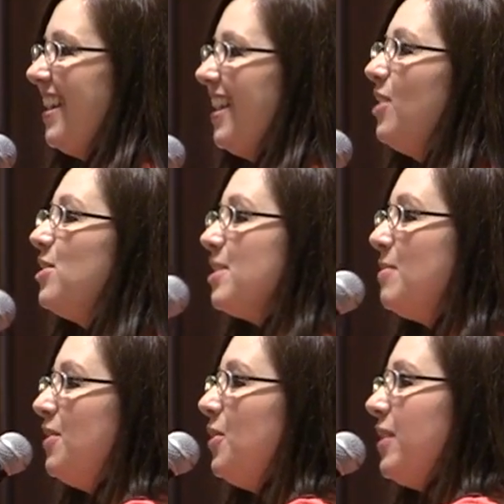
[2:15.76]
I know
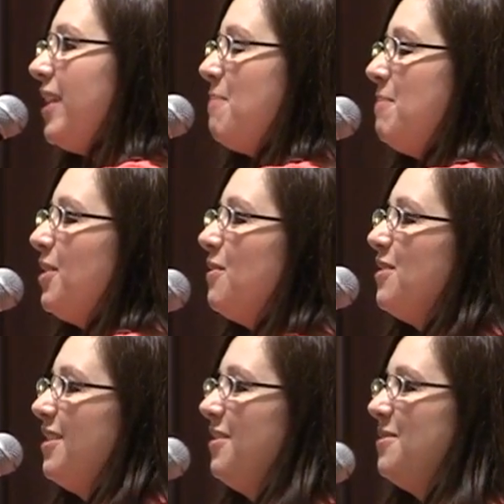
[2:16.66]
some of you are napping
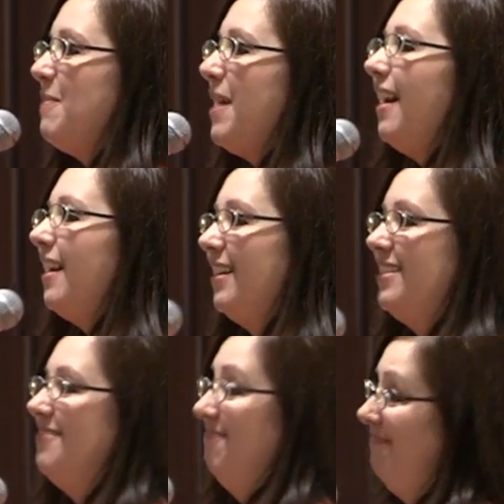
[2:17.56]
over there in the back.
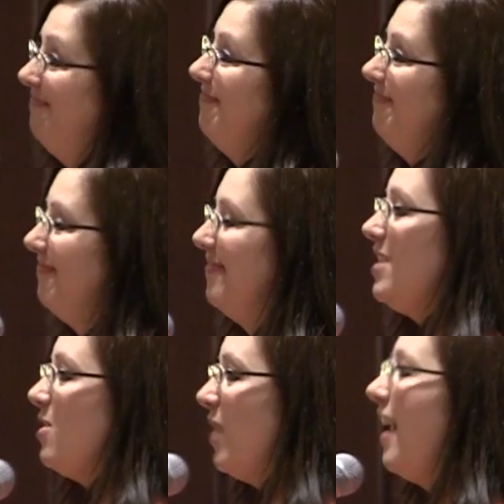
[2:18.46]

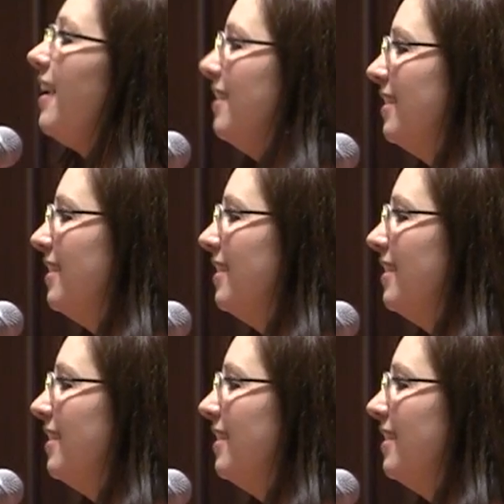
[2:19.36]
It's okay.